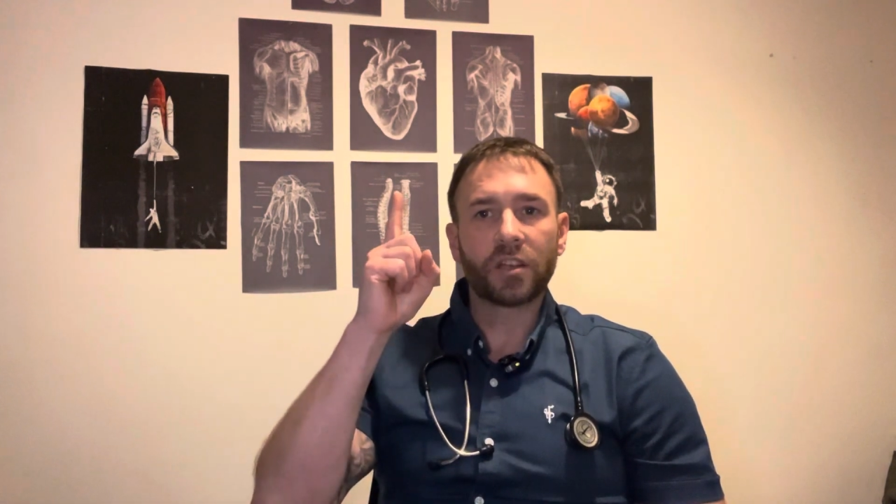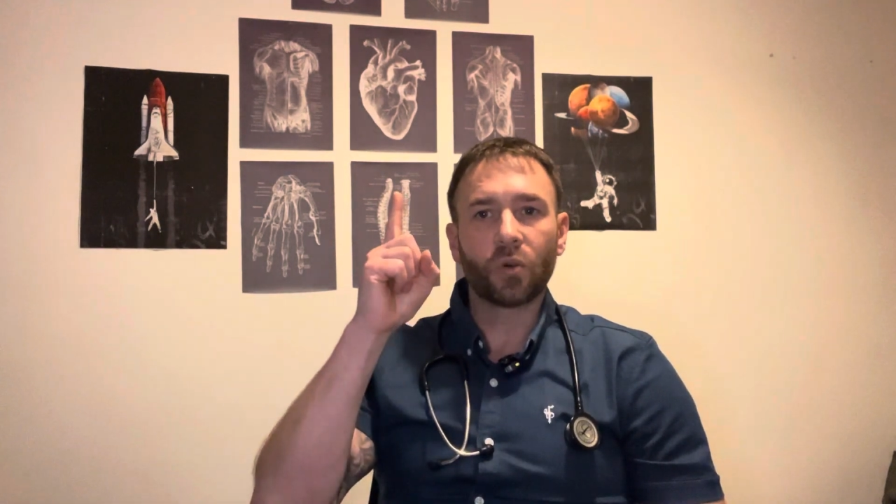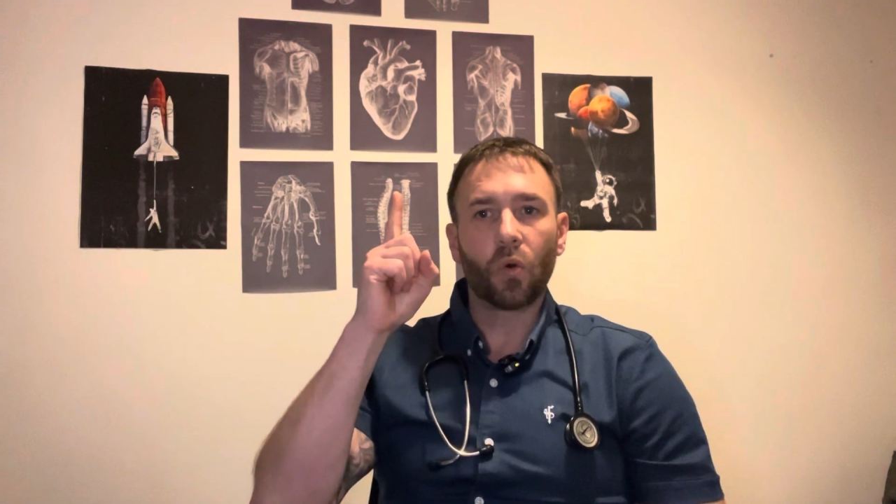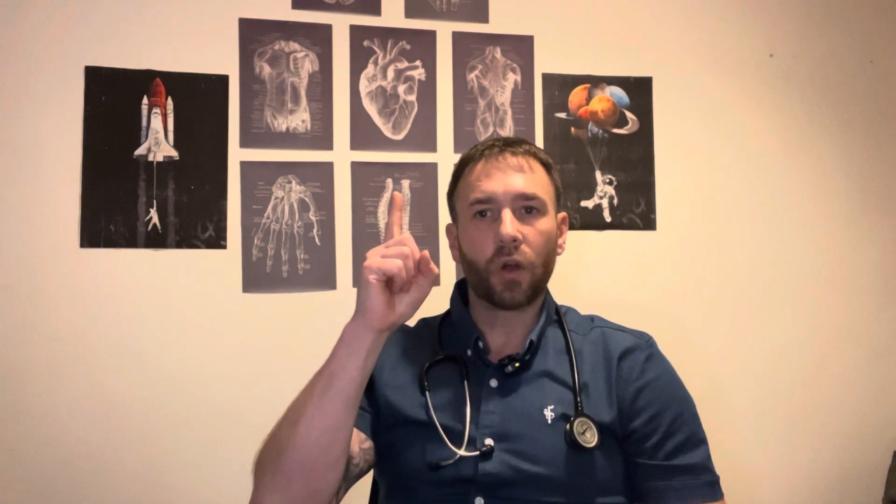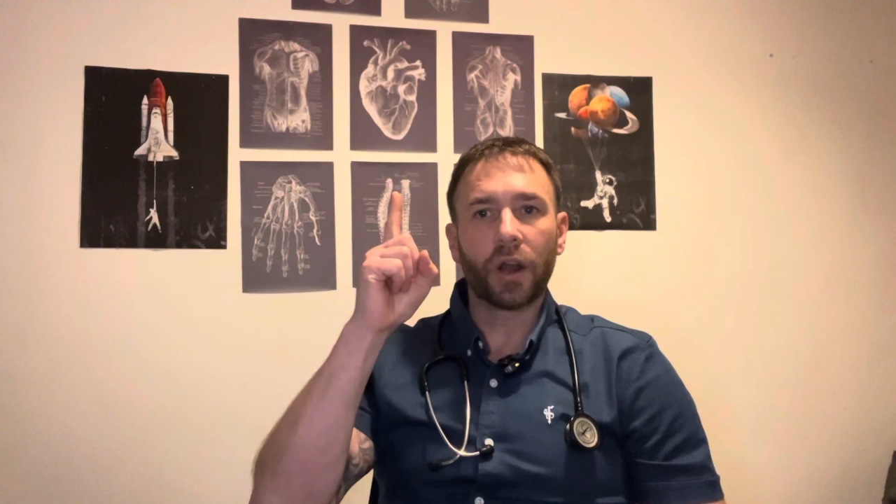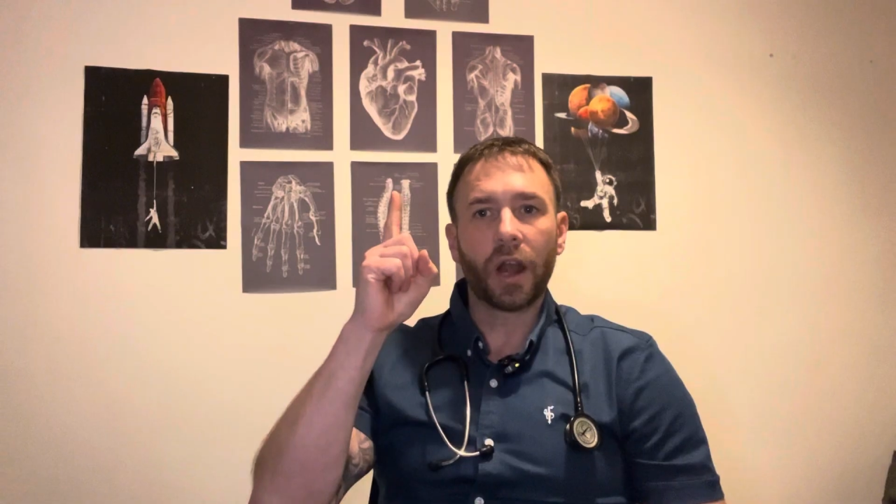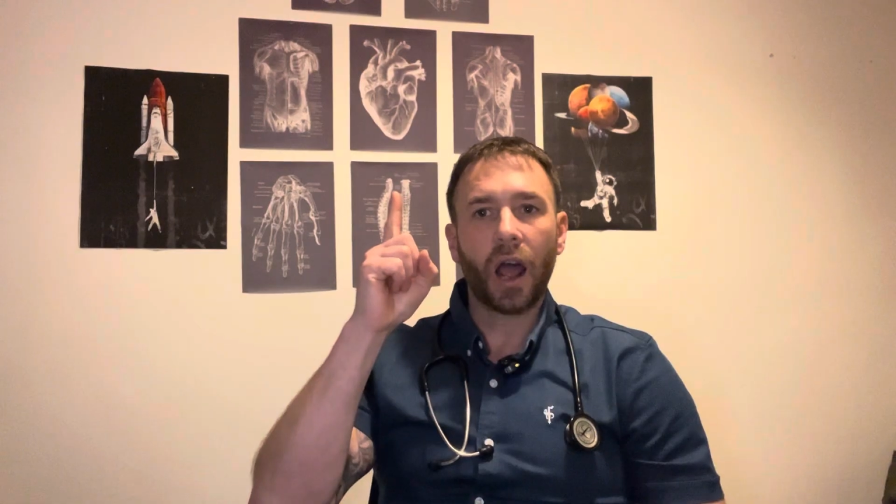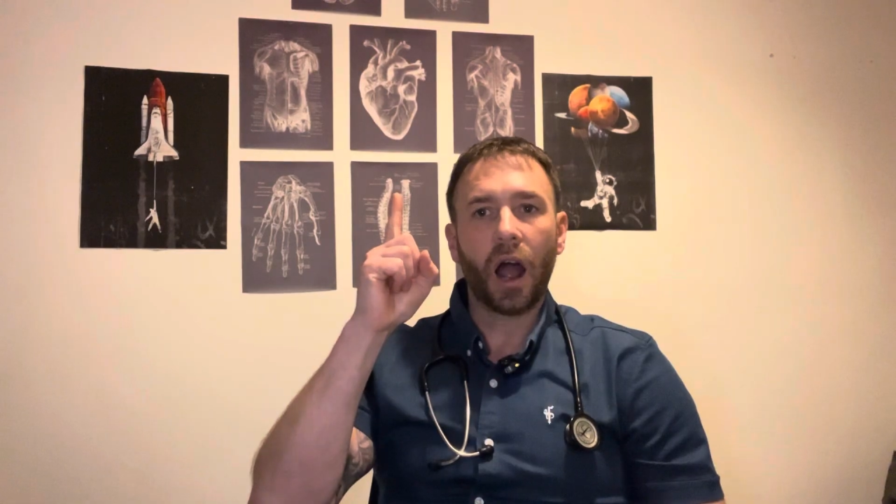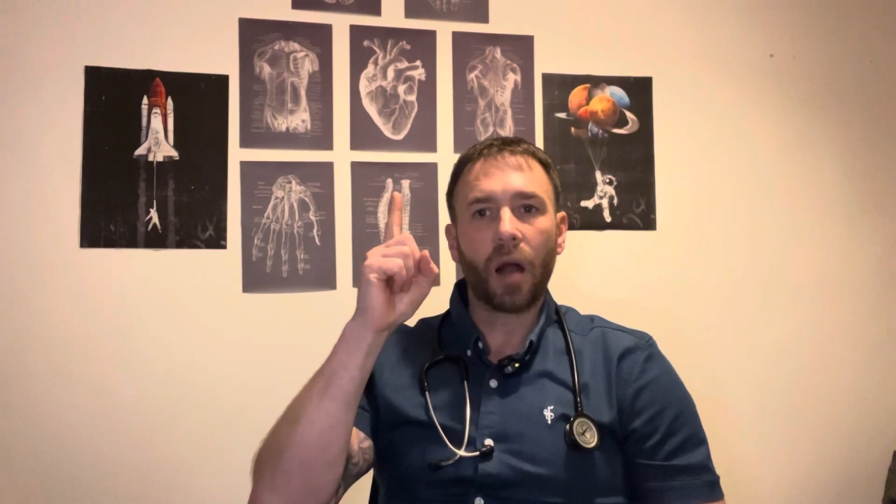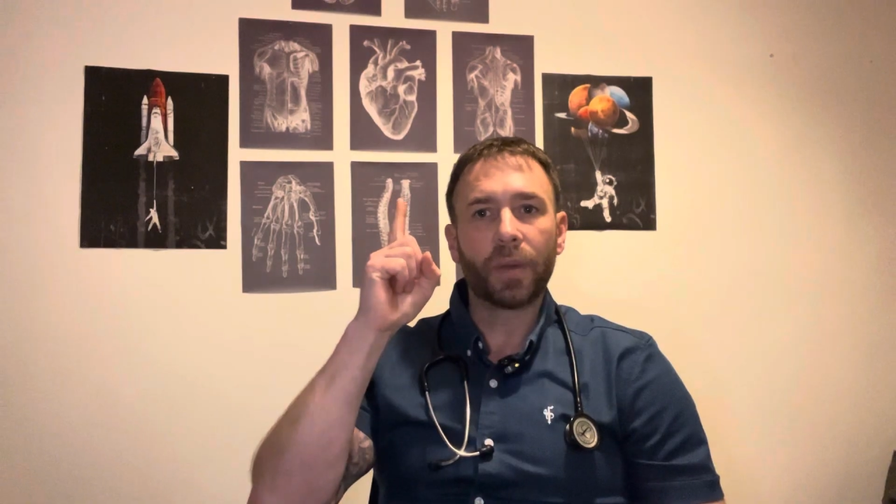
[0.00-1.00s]
organ
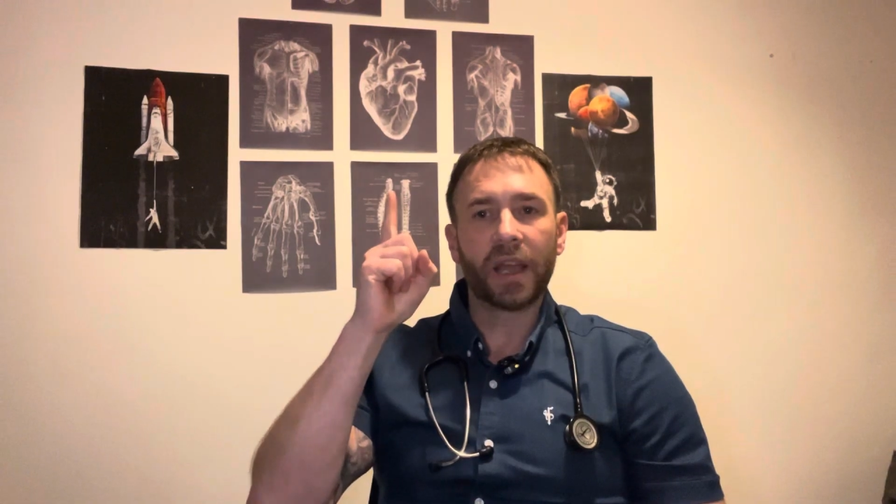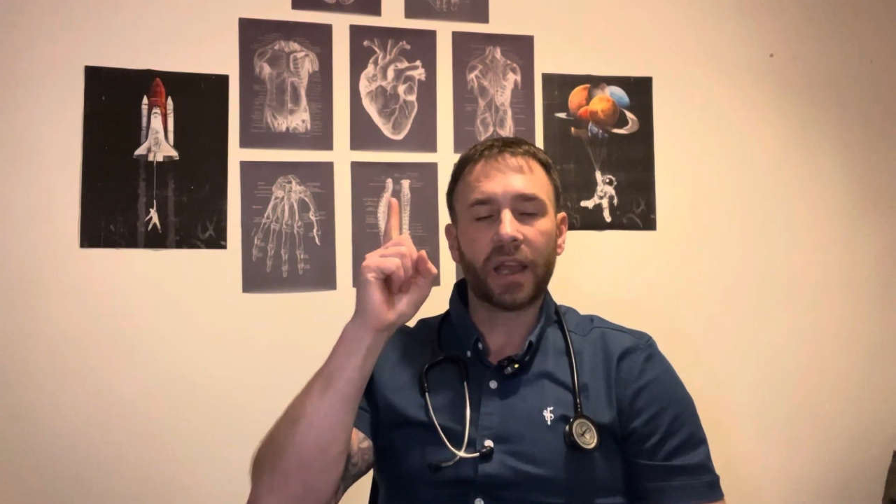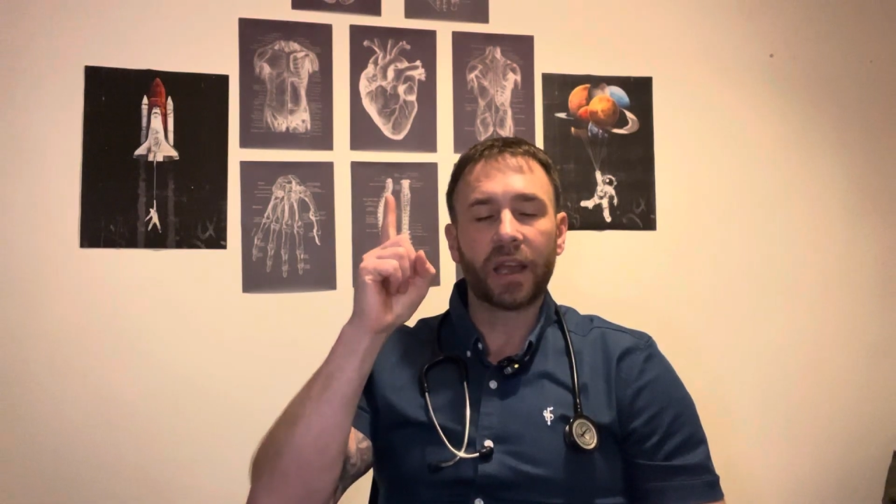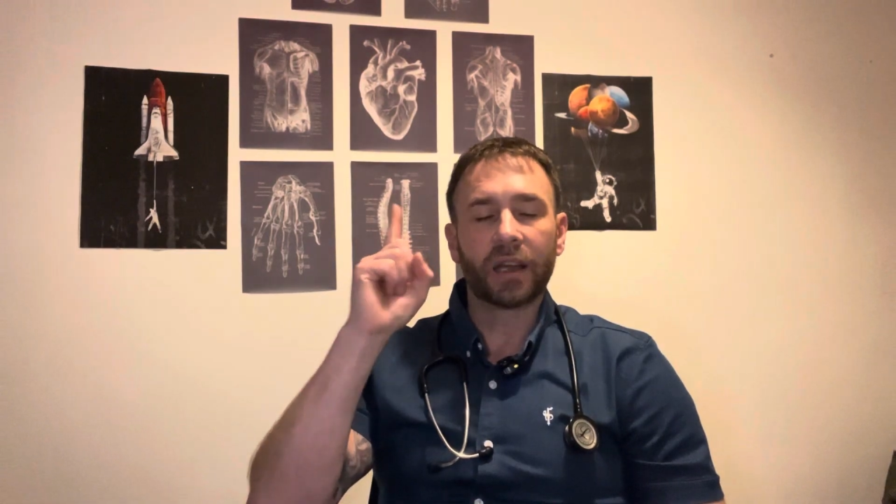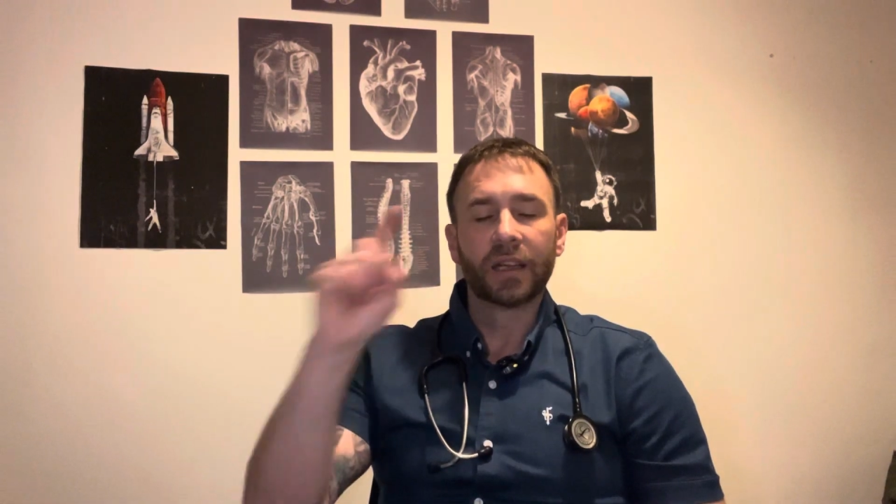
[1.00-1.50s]
up here.